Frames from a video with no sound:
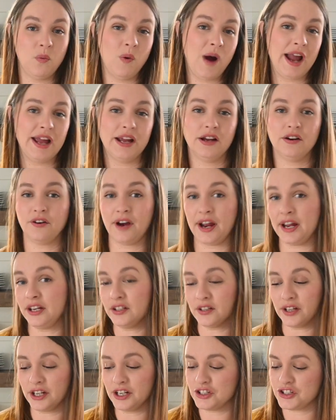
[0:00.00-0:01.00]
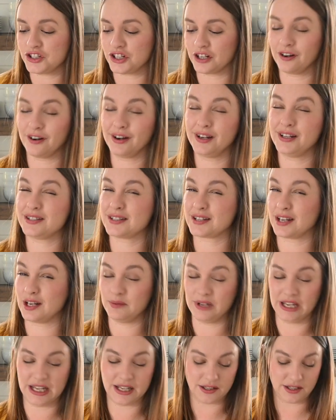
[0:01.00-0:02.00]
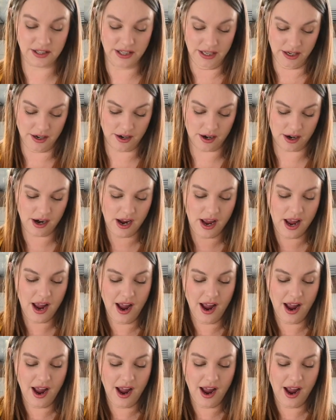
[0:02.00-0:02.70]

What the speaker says: white granulated sugar, it's going to be clear.